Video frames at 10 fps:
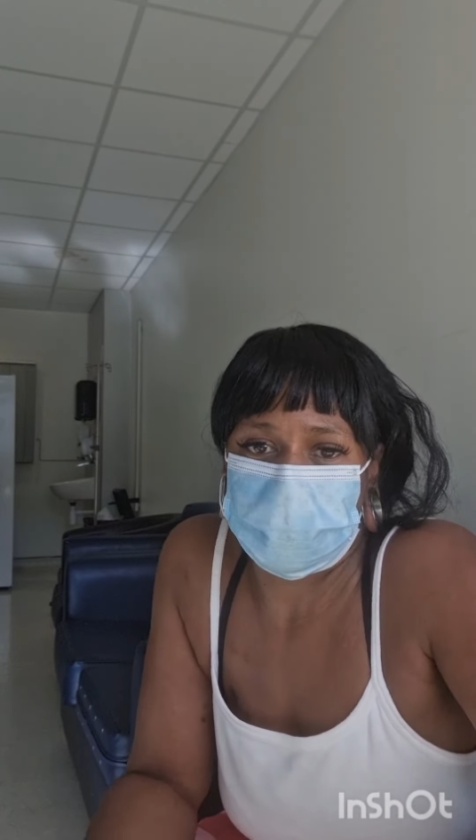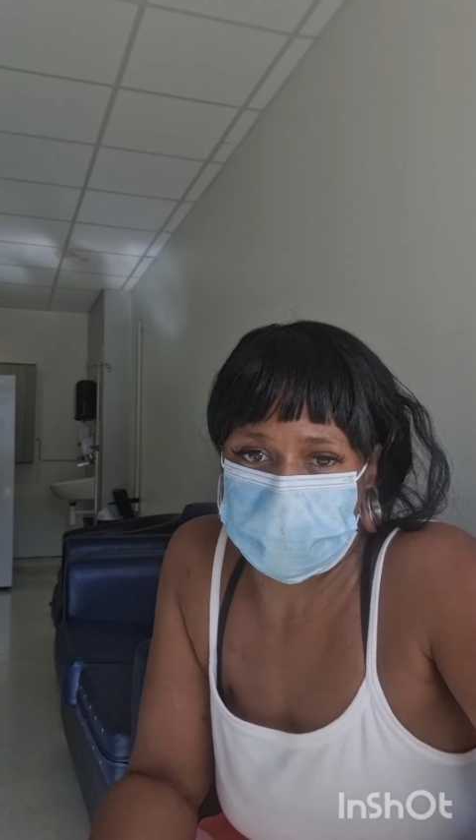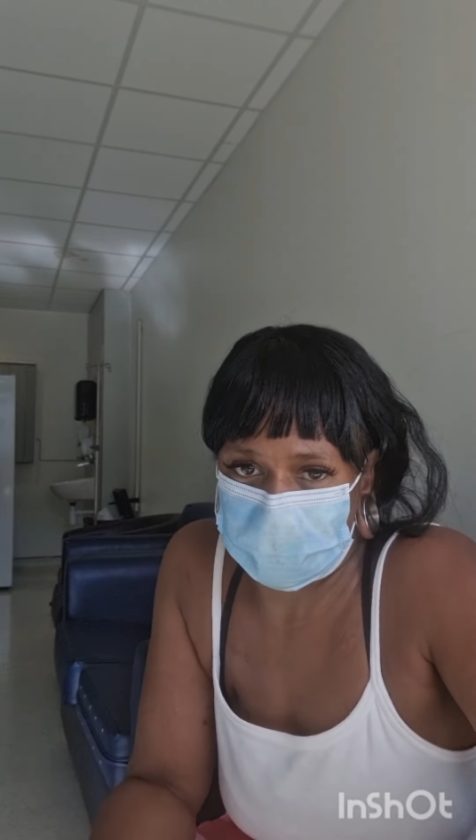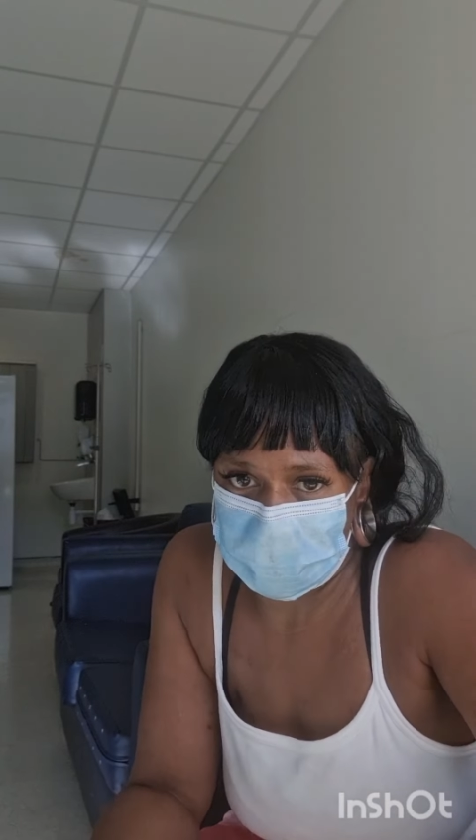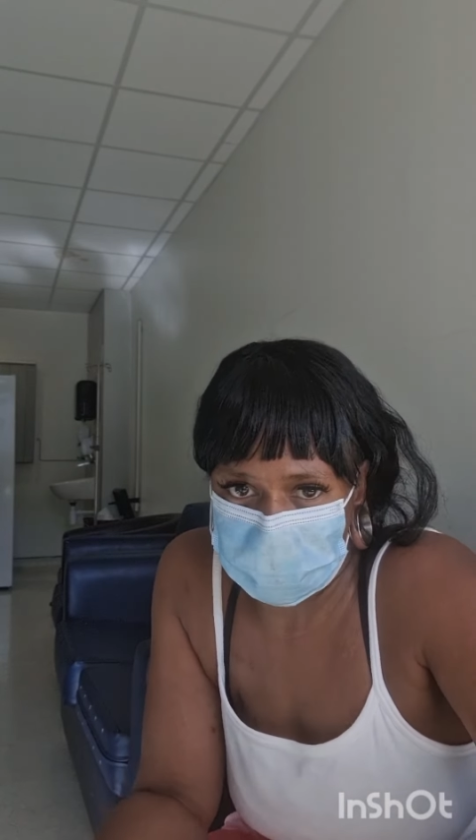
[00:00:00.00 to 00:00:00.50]

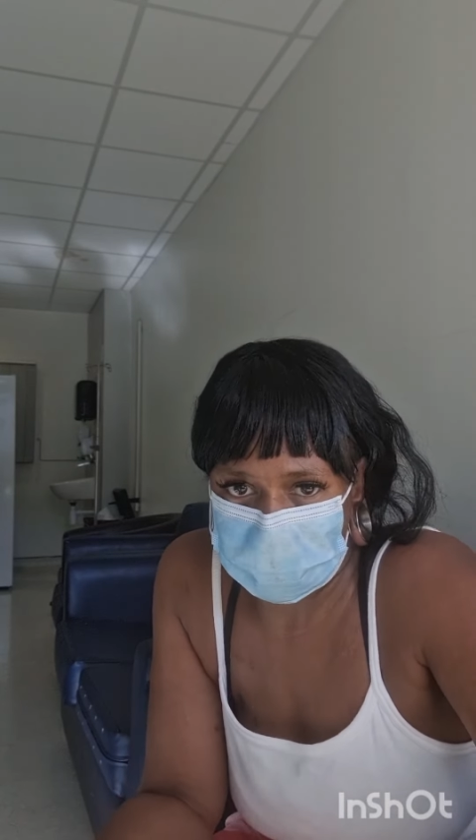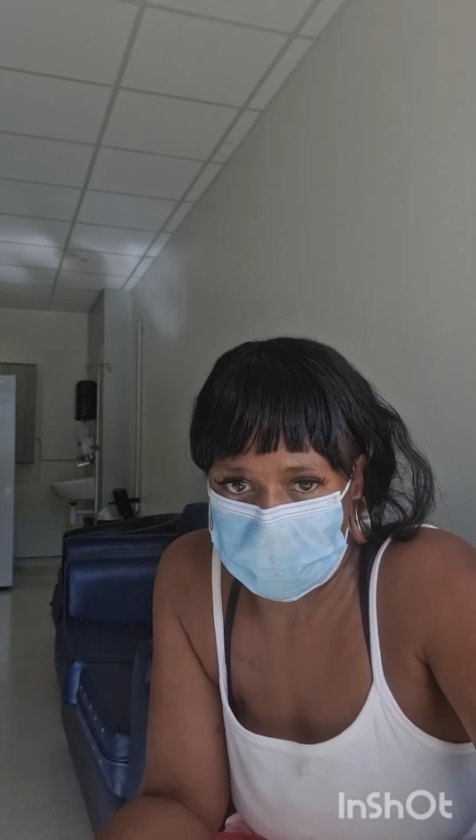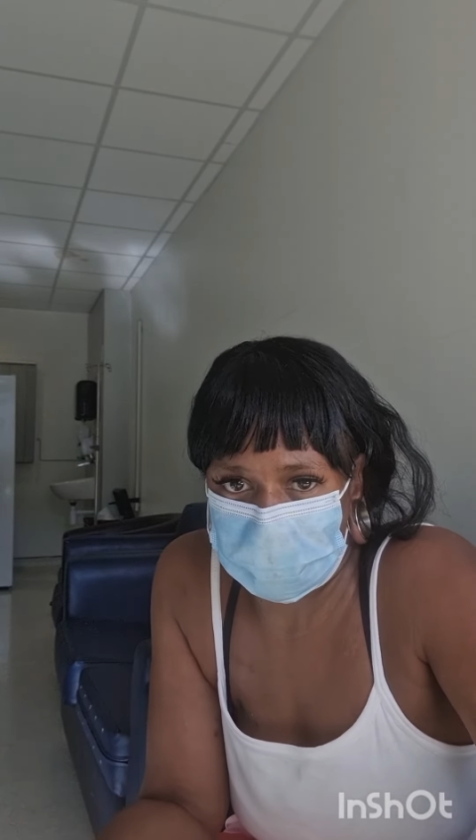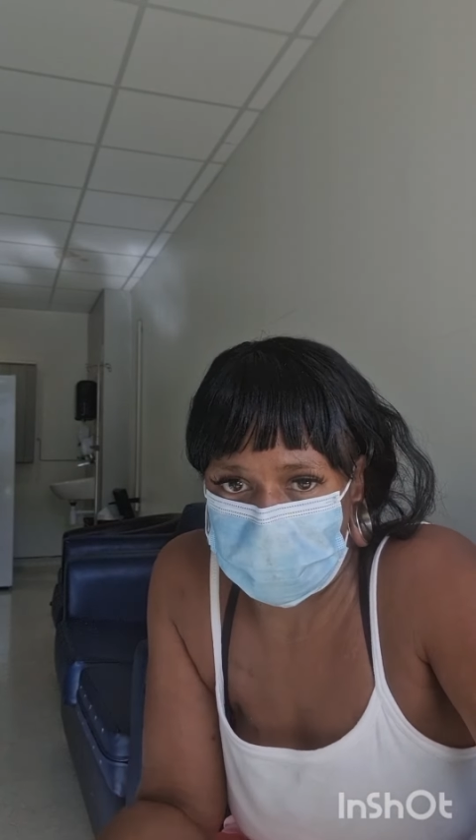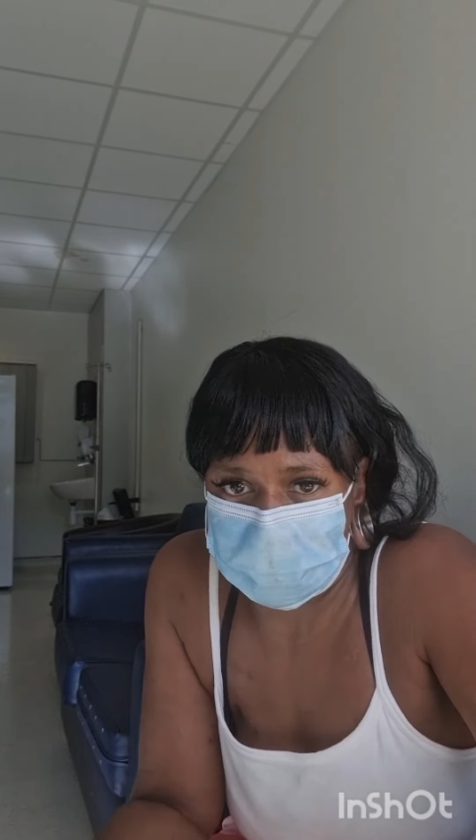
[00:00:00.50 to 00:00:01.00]
because I knew
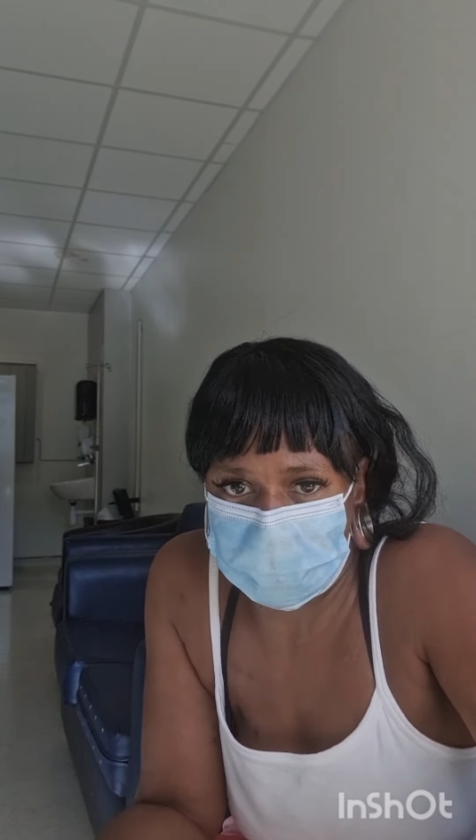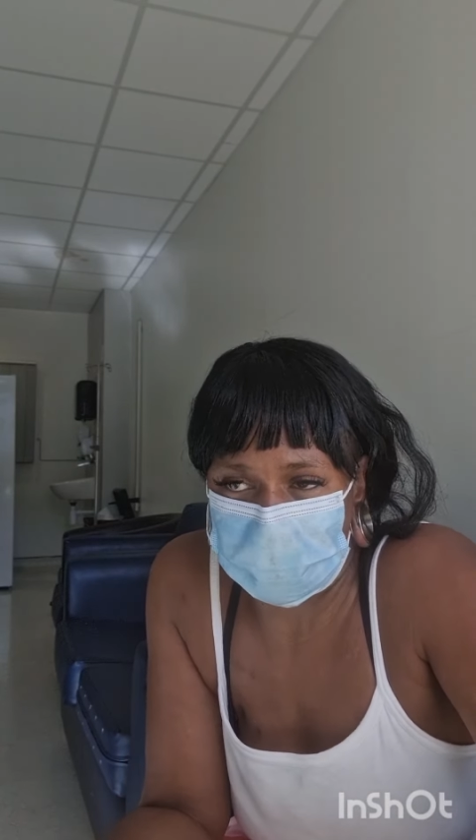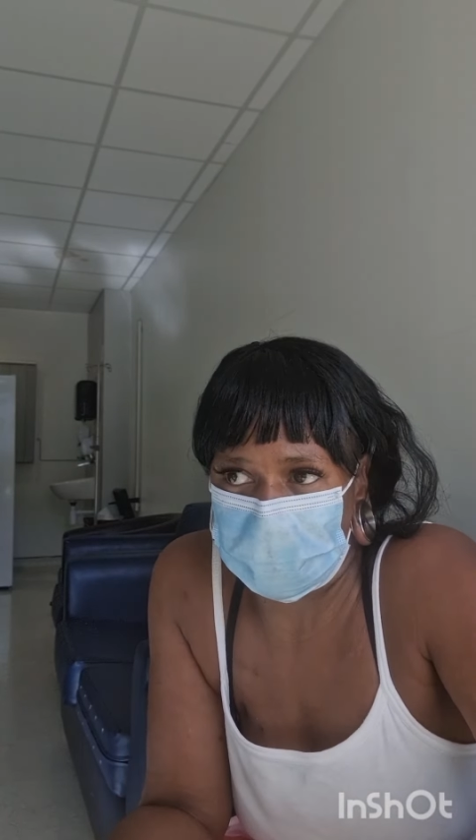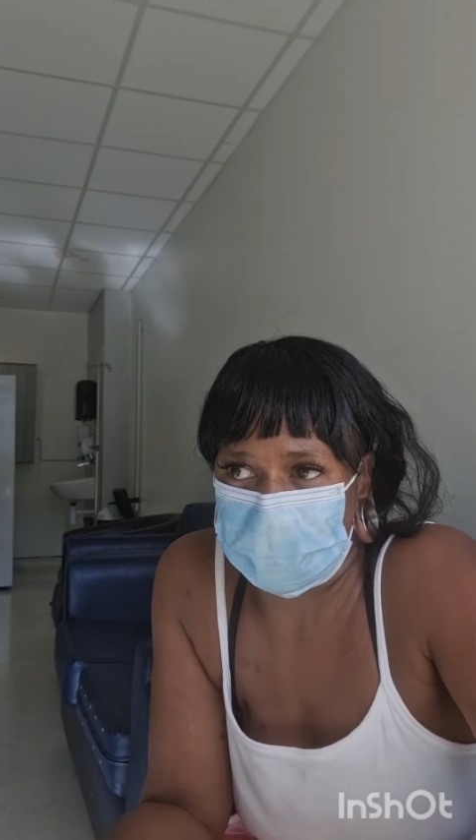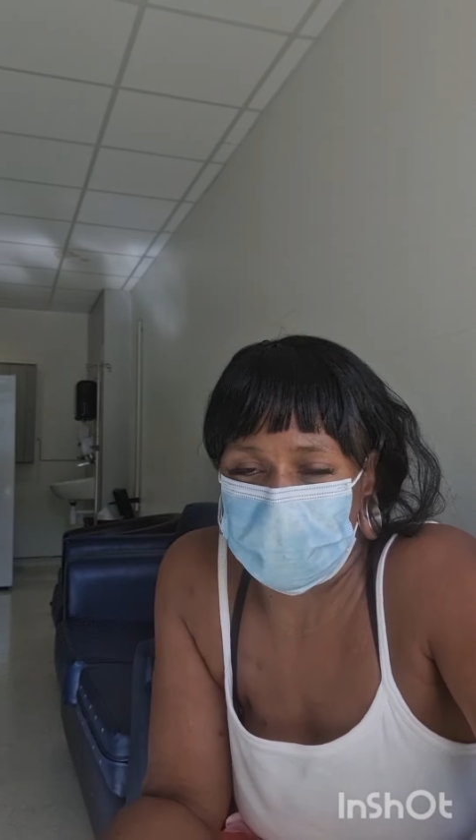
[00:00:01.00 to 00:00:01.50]
something
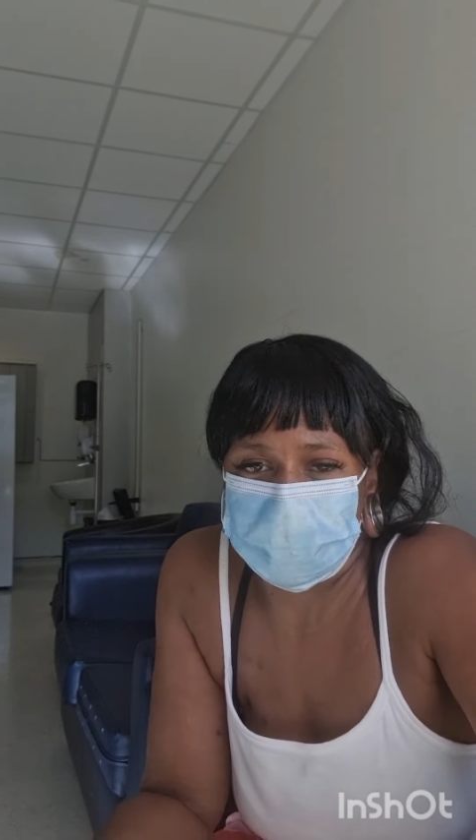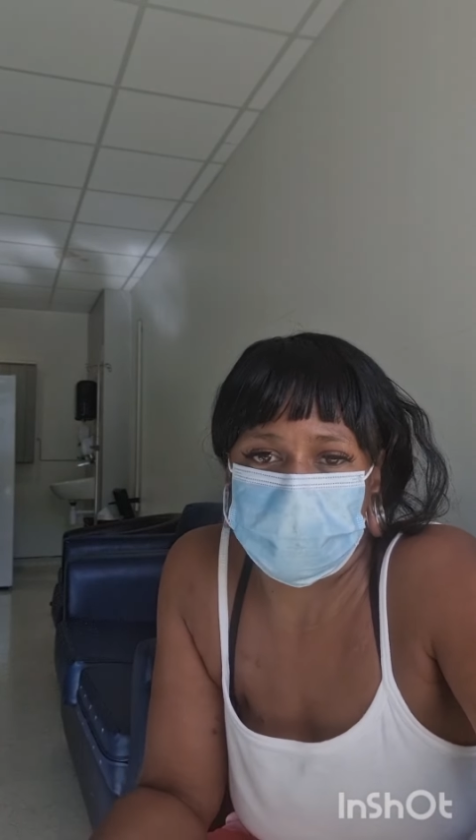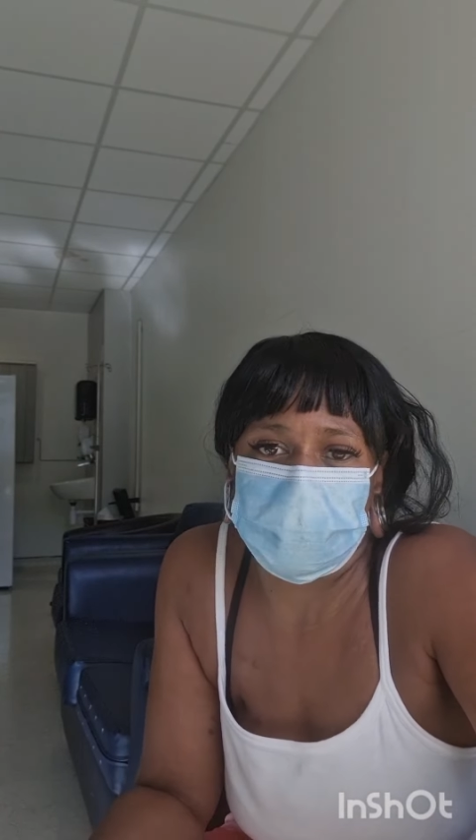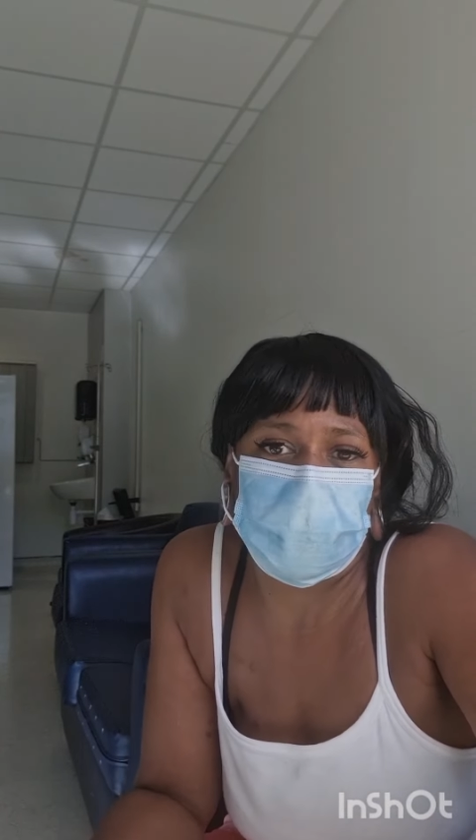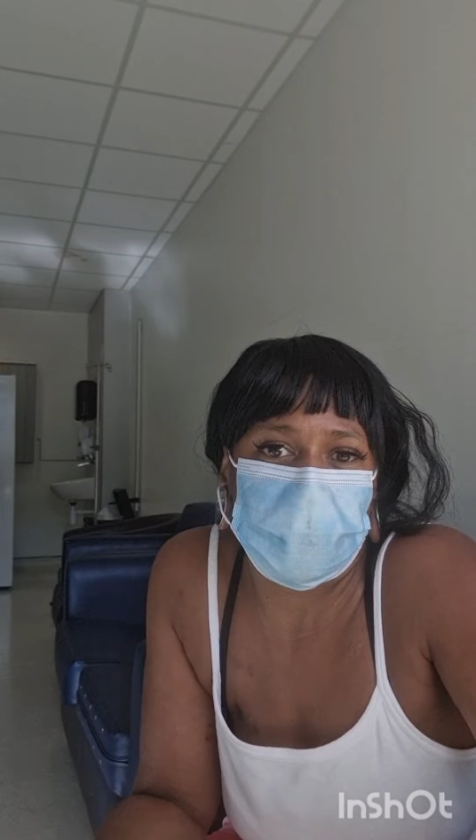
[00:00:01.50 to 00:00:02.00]
wasn't right. I was
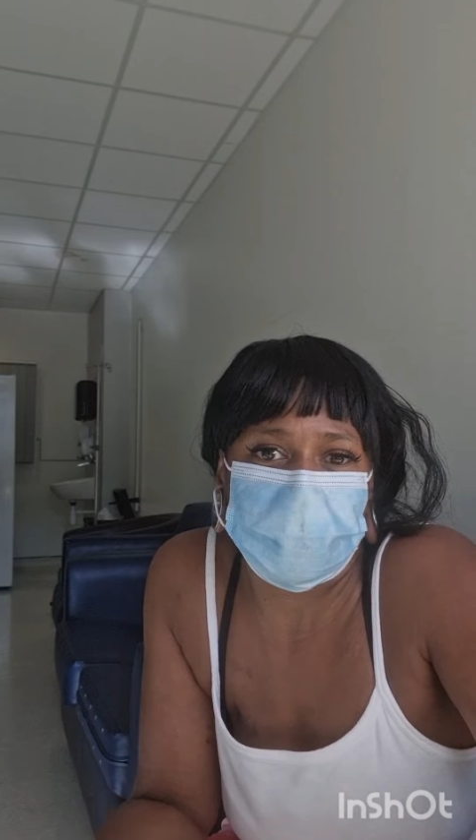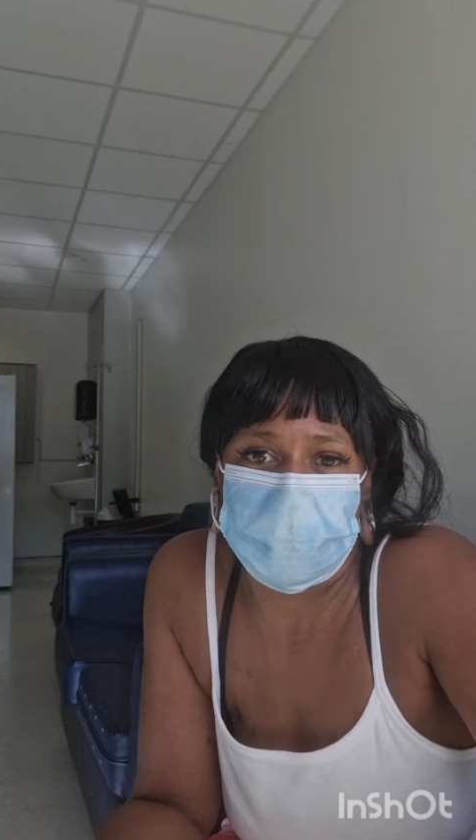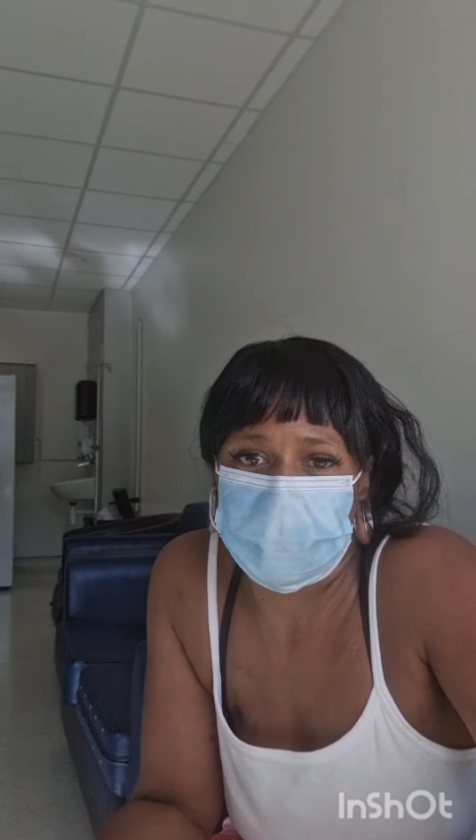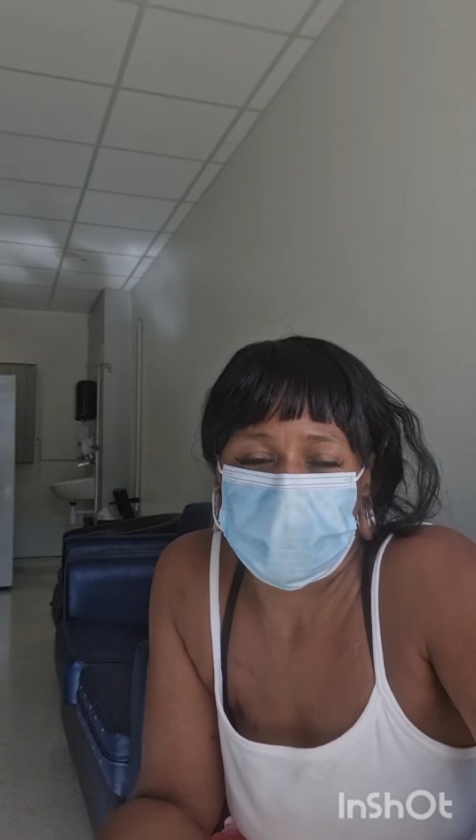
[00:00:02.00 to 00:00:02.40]
in pain.